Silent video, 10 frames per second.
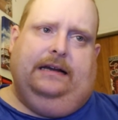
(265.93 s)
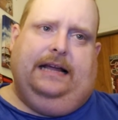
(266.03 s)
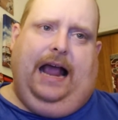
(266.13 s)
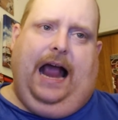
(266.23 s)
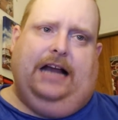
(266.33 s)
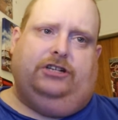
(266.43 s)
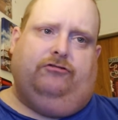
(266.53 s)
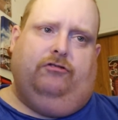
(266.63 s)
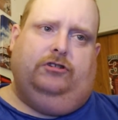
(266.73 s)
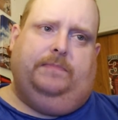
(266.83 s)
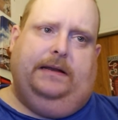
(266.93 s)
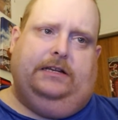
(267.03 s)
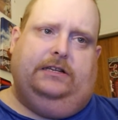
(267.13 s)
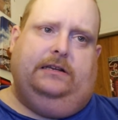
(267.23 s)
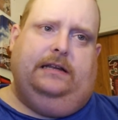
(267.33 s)
The Astros beat
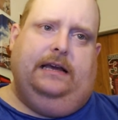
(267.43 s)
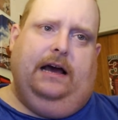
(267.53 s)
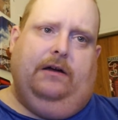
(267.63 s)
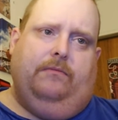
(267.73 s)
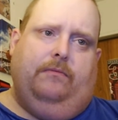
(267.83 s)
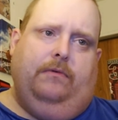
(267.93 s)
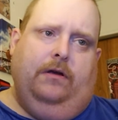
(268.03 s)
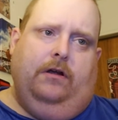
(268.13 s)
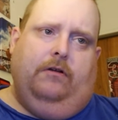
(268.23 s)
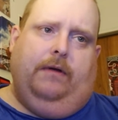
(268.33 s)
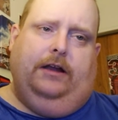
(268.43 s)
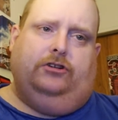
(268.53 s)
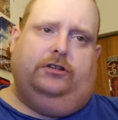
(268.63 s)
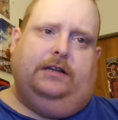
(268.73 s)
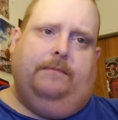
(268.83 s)
the uh,
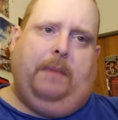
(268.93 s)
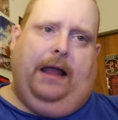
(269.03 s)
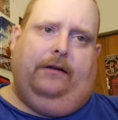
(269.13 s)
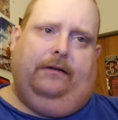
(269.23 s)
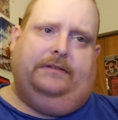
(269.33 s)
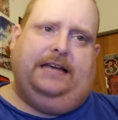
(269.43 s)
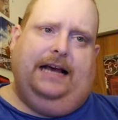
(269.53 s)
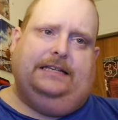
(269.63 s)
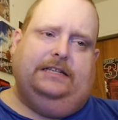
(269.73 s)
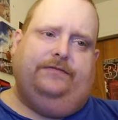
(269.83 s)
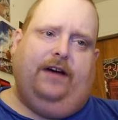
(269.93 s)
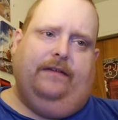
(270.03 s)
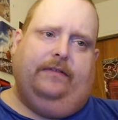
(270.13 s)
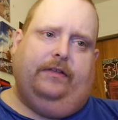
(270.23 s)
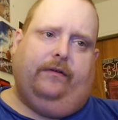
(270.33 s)
Rangers in the Battle of Texas
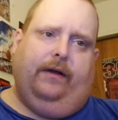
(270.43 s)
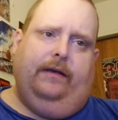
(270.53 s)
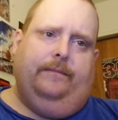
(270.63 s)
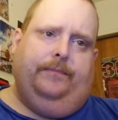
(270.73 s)
5 to 3.